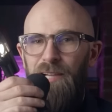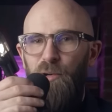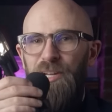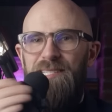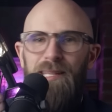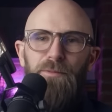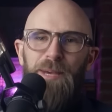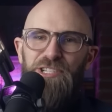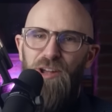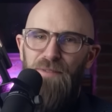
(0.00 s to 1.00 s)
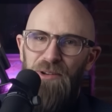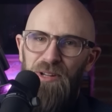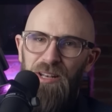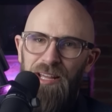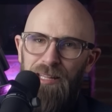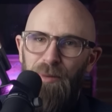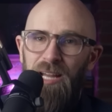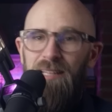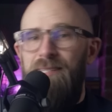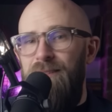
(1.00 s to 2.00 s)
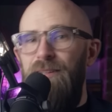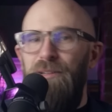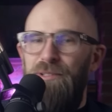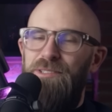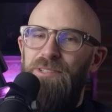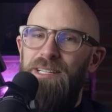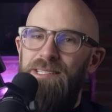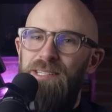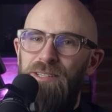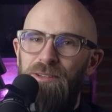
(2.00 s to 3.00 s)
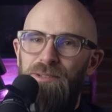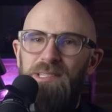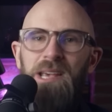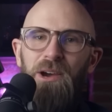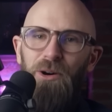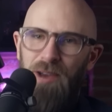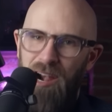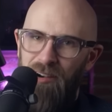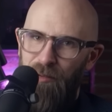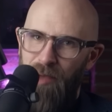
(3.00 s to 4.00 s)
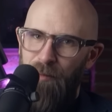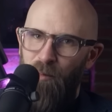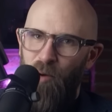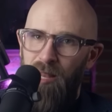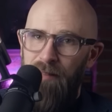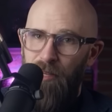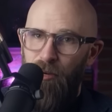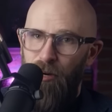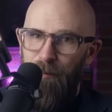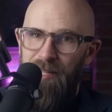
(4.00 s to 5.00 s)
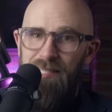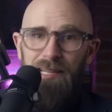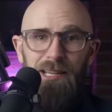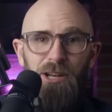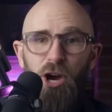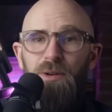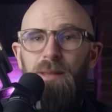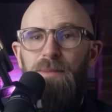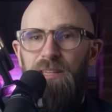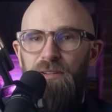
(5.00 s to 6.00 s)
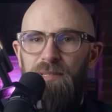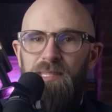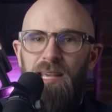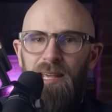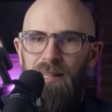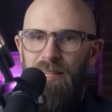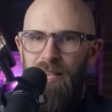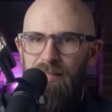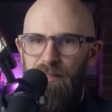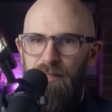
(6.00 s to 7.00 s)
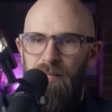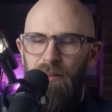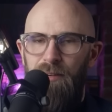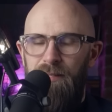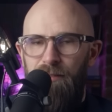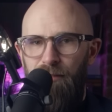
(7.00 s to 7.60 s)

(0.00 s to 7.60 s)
According to the information I found online, the pilot is only authorized to use or carry the weapon while in the cockpit, and it can only be used in the case of serious